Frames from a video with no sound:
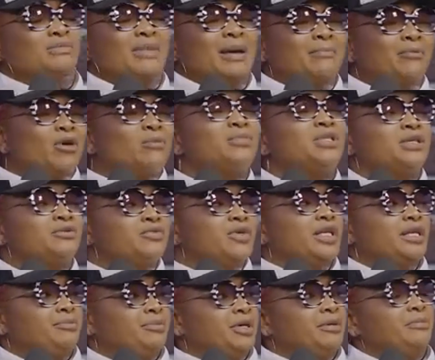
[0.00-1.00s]
my mom didn't
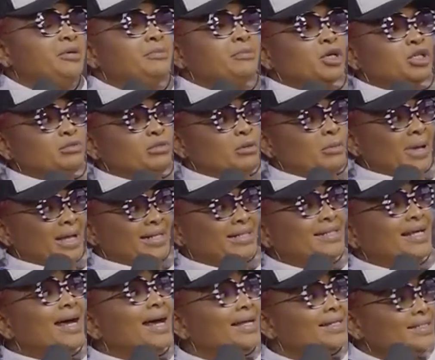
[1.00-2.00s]
really beat me much, but my
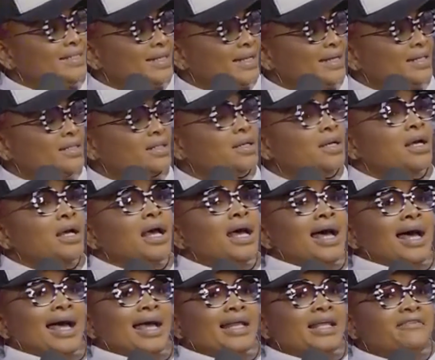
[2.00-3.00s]
dad did.
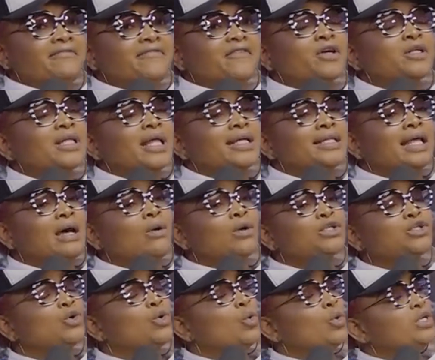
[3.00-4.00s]
And he felt like that
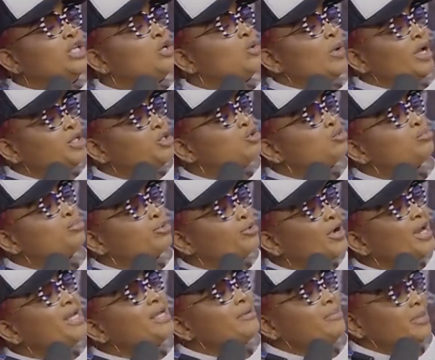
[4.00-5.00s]
was the only way to
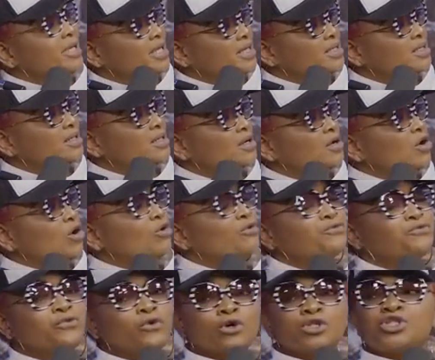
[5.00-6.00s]
break me.
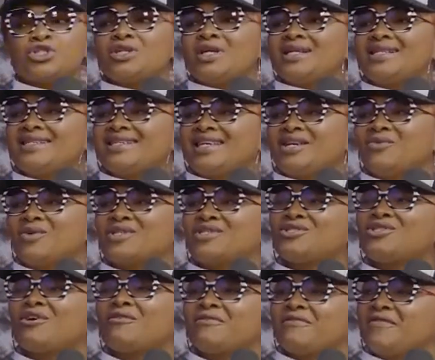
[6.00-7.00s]
Unfortunately, he was
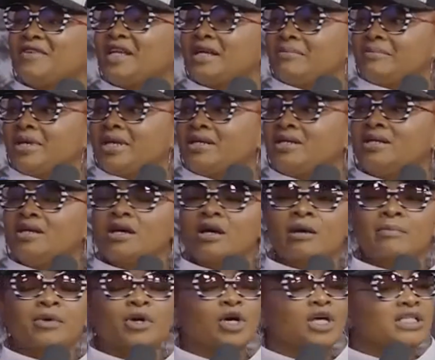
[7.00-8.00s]
toughening me
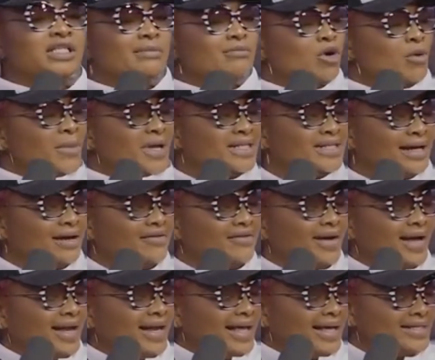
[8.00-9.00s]
because the moment I
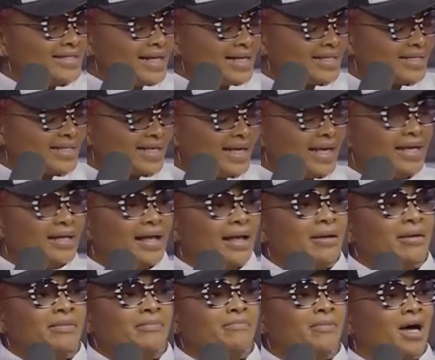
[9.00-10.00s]
realized
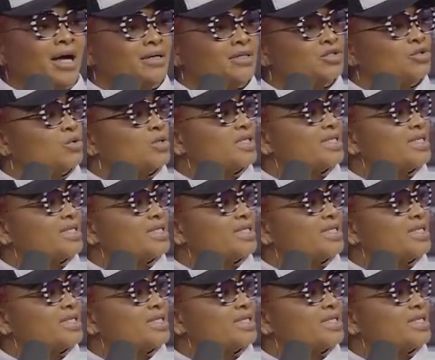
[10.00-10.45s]
that marks don't